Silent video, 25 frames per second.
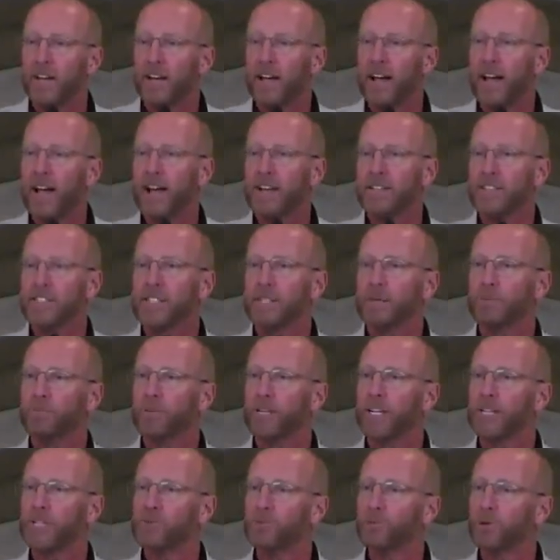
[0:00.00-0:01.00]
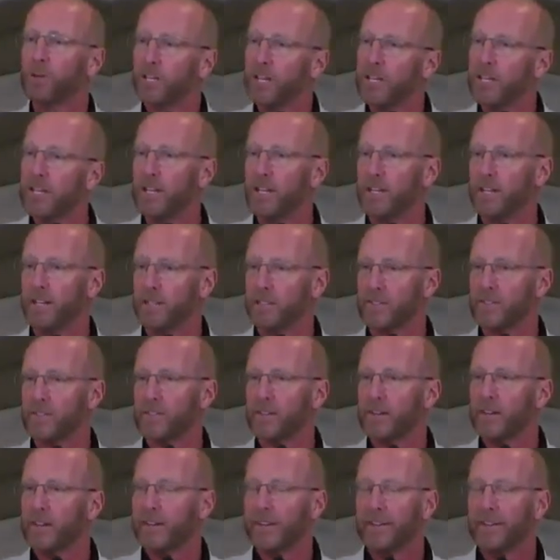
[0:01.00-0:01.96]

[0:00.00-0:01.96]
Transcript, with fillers: as the place where he is